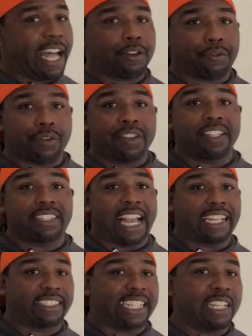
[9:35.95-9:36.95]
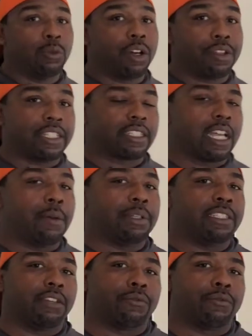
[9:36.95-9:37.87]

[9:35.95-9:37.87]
I had a friend that's actually in one of these companies,